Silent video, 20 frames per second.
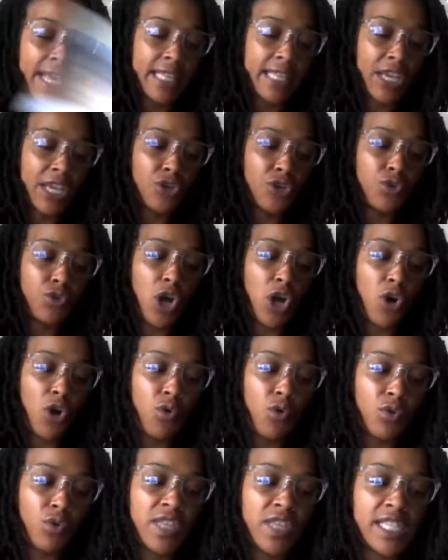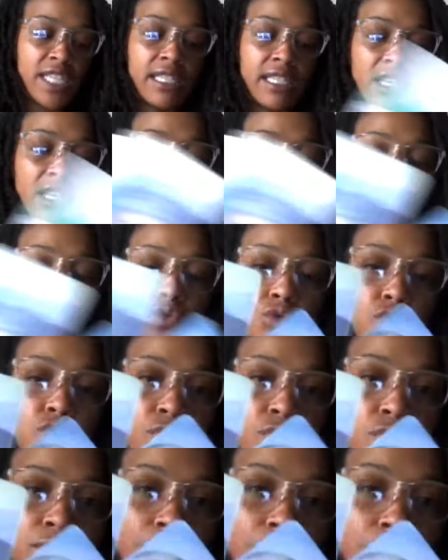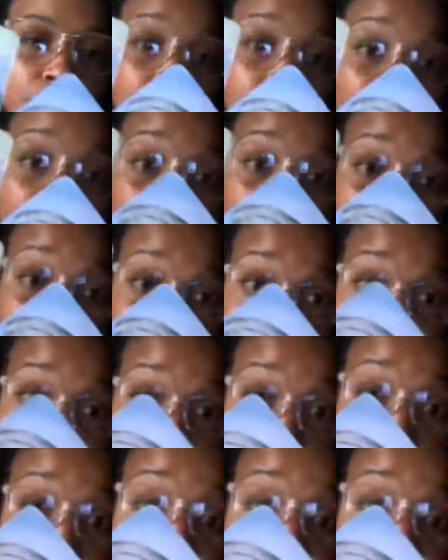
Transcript: that you go this you you